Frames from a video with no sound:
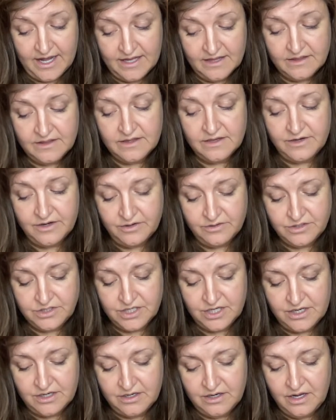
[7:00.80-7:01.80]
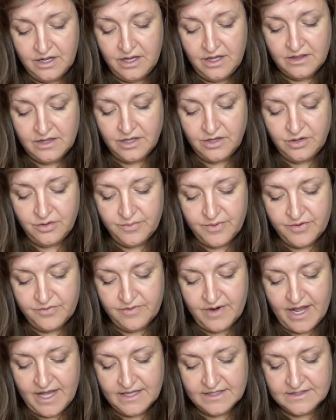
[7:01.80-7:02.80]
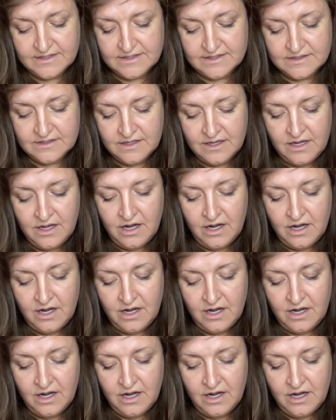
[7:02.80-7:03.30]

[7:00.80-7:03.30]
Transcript: at the notion that human rights